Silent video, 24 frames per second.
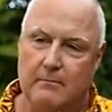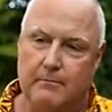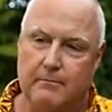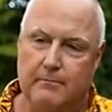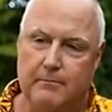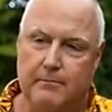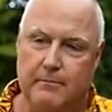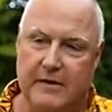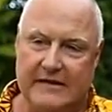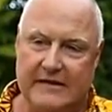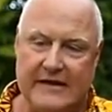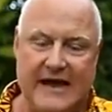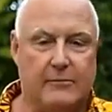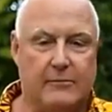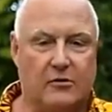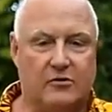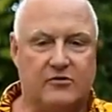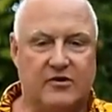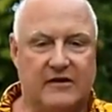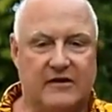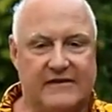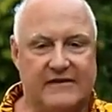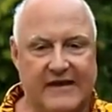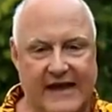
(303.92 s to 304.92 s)
been able
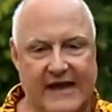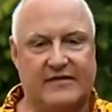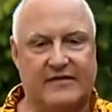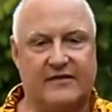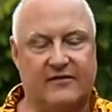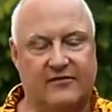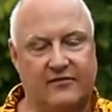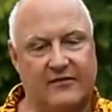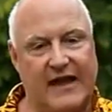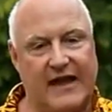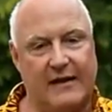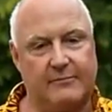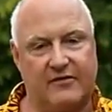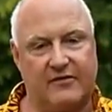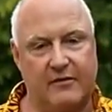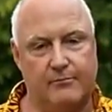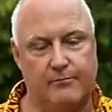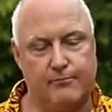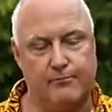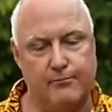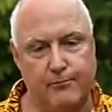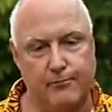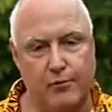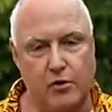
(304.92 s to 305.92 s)
to take the steps to
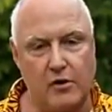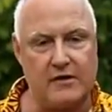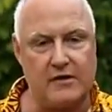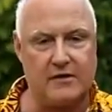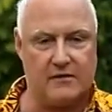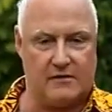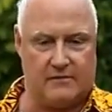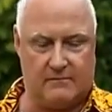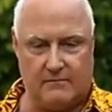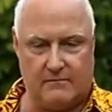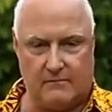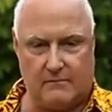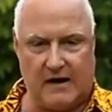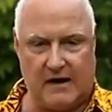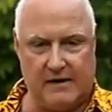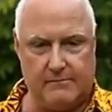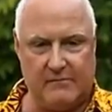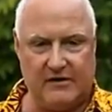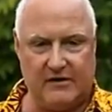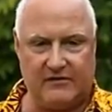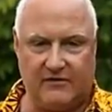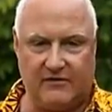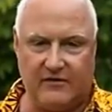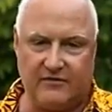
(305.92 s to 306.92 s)
put my
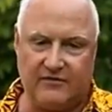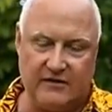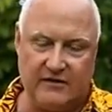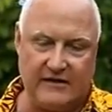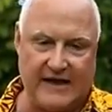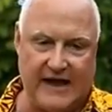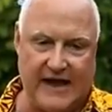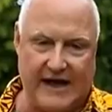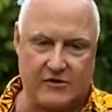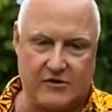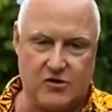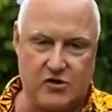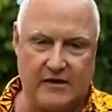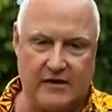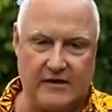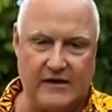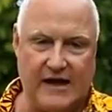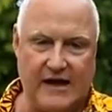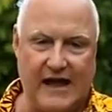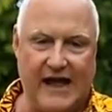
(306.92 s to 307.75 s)
business in action,